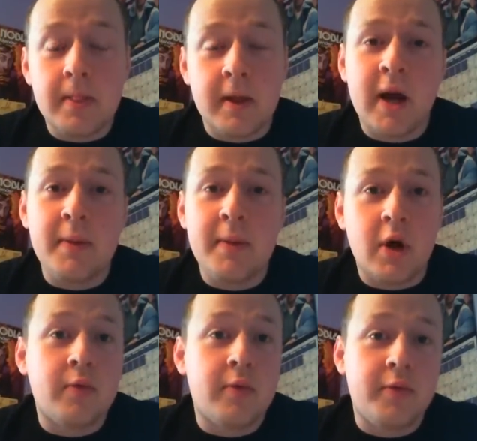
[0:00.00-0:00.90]
It might be
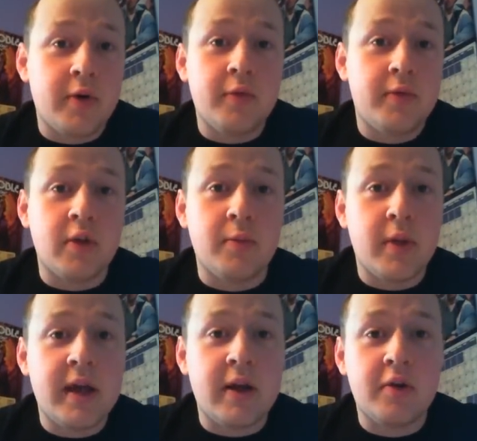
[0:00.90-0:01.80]
over for the
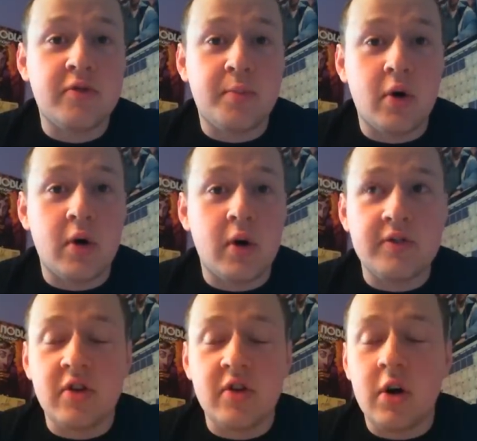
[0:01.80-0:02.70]
playoffs, but
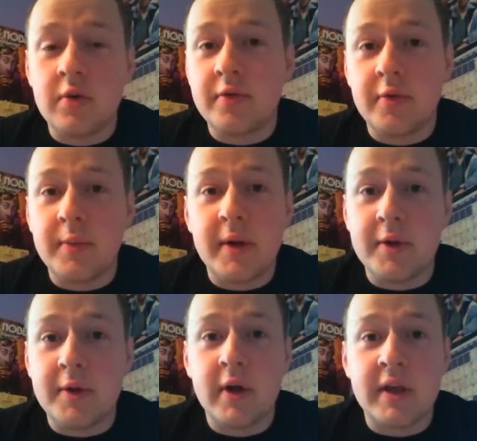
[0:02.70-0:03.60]
it's not over for
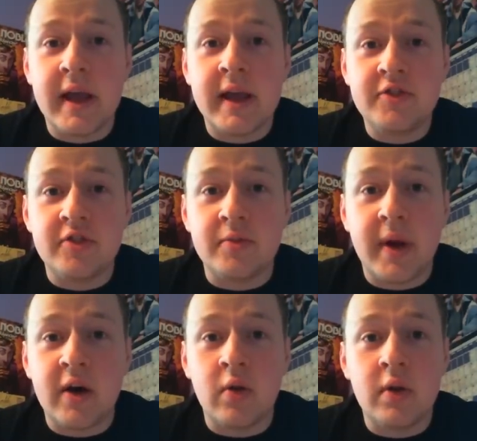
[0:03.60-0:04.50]
maybe a relegation
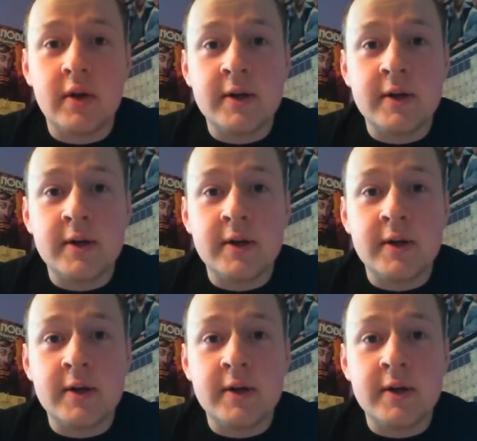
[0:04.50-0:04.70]
battle.